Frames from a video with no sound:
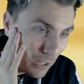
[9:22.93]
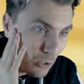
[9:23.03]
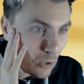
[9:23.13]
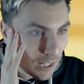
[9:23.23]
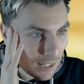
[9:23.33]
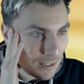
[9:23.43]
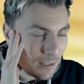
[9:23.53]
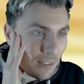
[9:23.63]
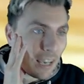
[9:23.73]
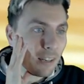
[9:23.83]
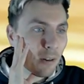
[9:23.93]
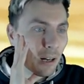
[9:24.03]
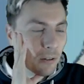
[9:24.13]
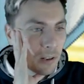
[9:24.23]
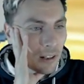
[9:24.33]
to try and get our
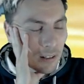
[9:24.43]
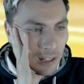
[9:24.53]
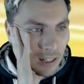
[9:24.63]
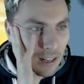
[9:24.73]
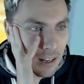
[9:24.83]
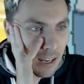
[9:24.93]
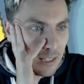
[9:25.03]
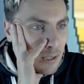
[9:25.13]
Groudon in a, in a nice